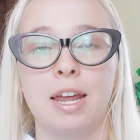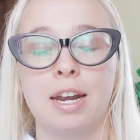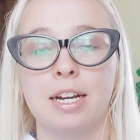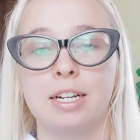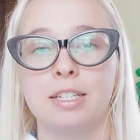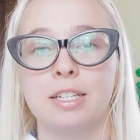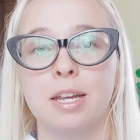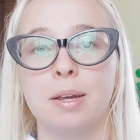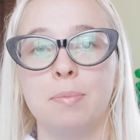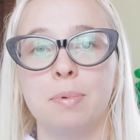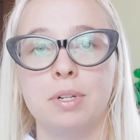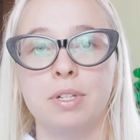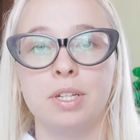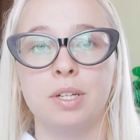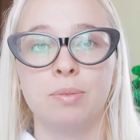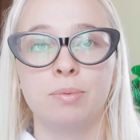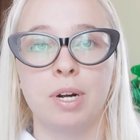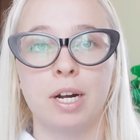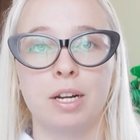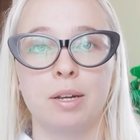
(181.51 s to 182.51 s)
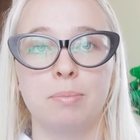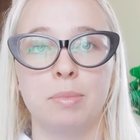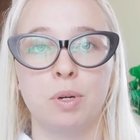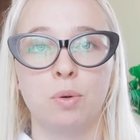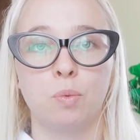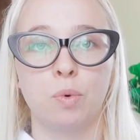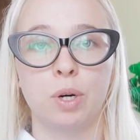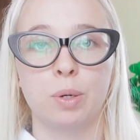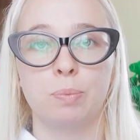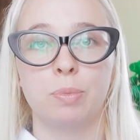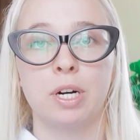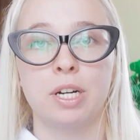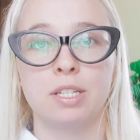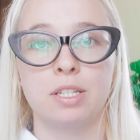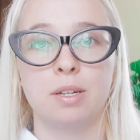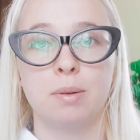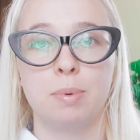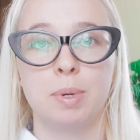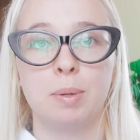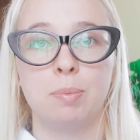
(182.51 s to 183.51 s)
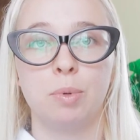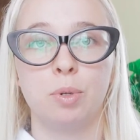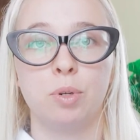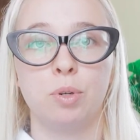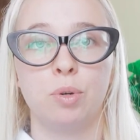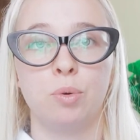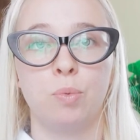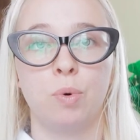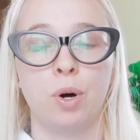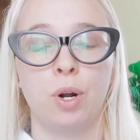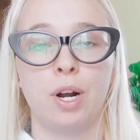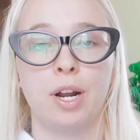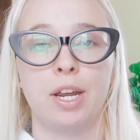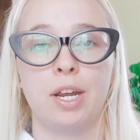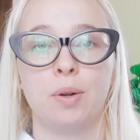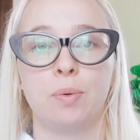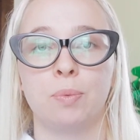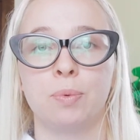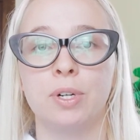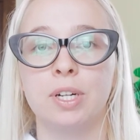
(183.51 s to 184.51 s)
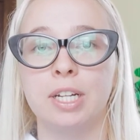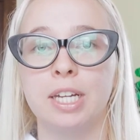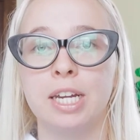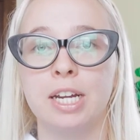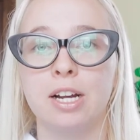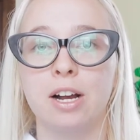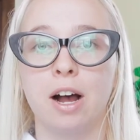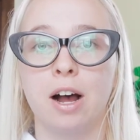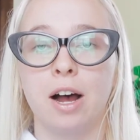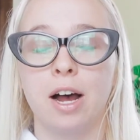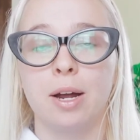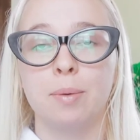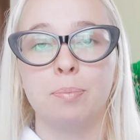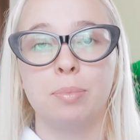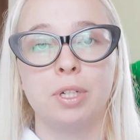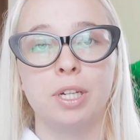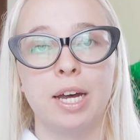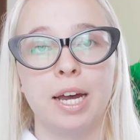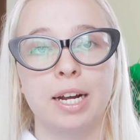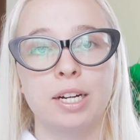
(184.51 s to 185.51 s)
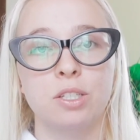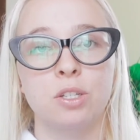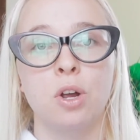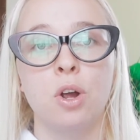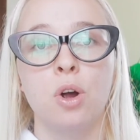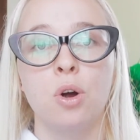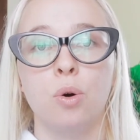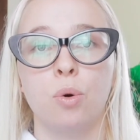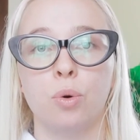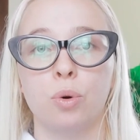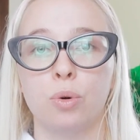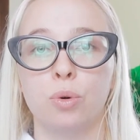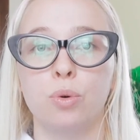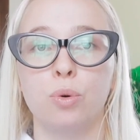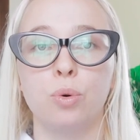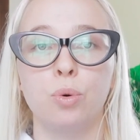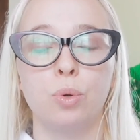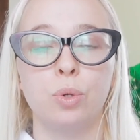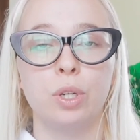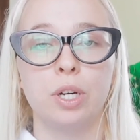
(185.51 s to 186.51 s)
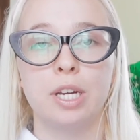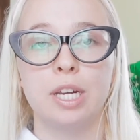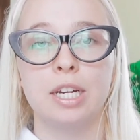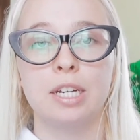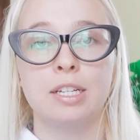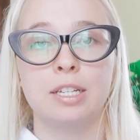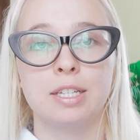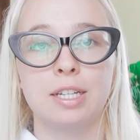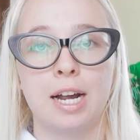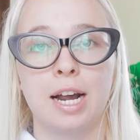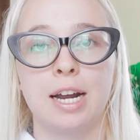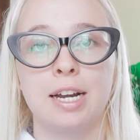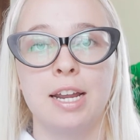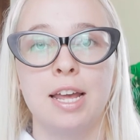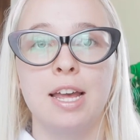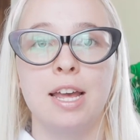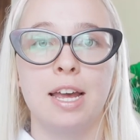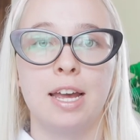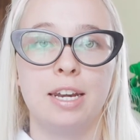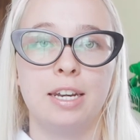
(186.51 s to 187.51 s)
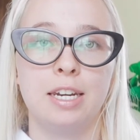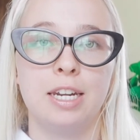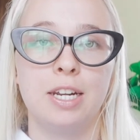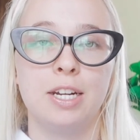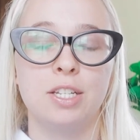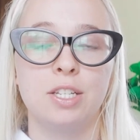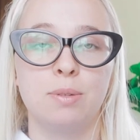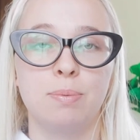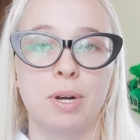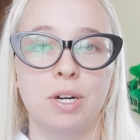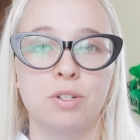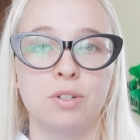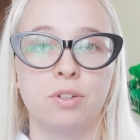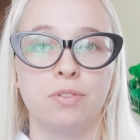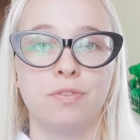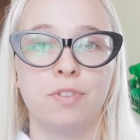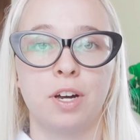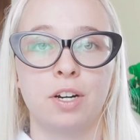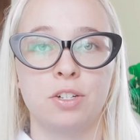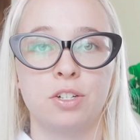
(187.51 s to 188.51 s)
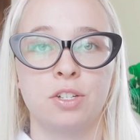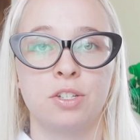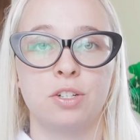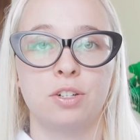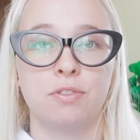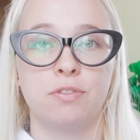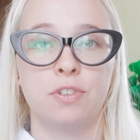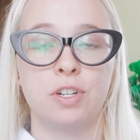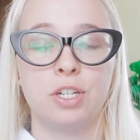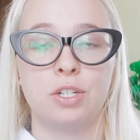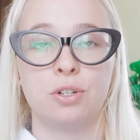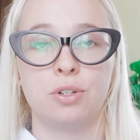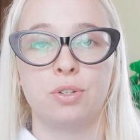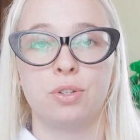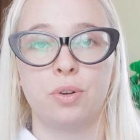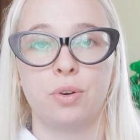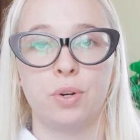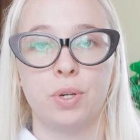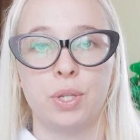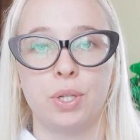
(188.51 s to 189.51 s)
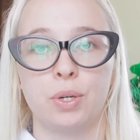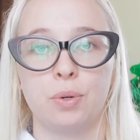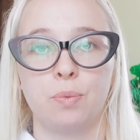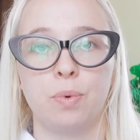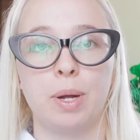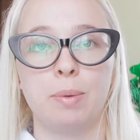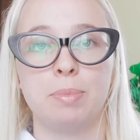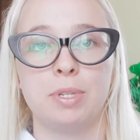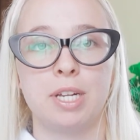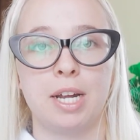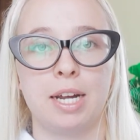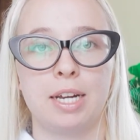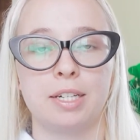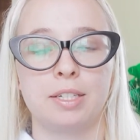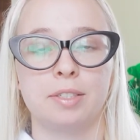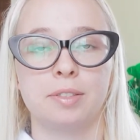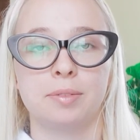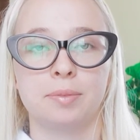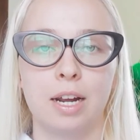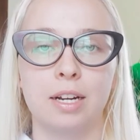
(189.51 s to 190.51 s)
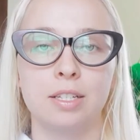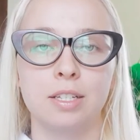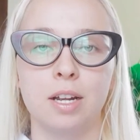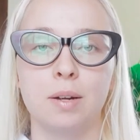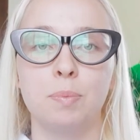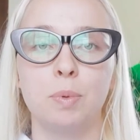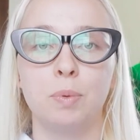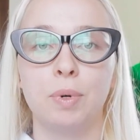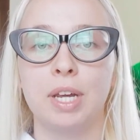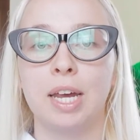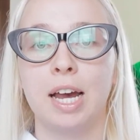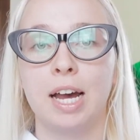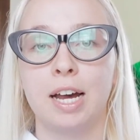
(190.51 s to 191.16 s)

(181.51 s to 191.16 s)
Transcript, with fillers: and I typically recommend WordPress to people who want a really complex or cool looking design and need special functions or features on their website. Next up, we